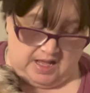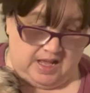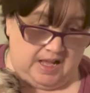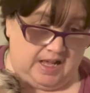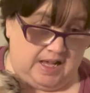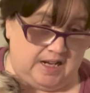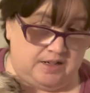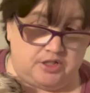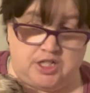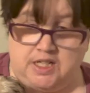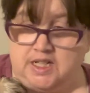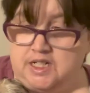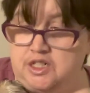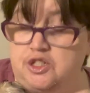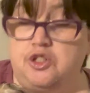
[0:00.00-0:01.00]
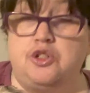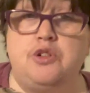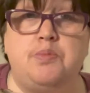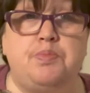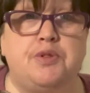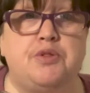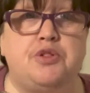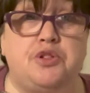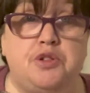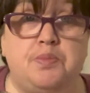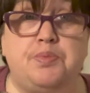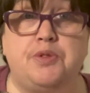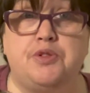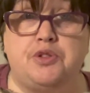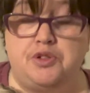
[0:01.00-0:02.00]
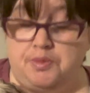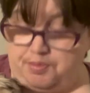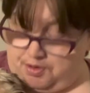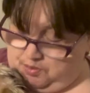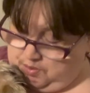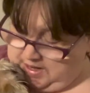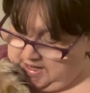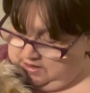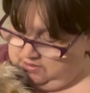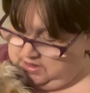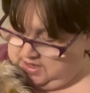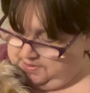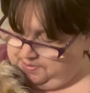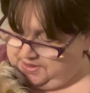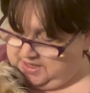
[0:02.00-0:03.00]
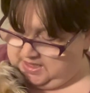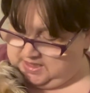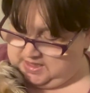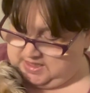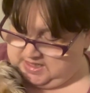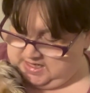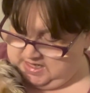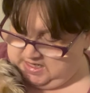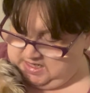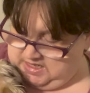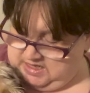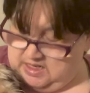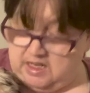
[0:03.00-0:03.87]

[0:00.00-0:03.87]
And if she gets super, super, super wound up and excited,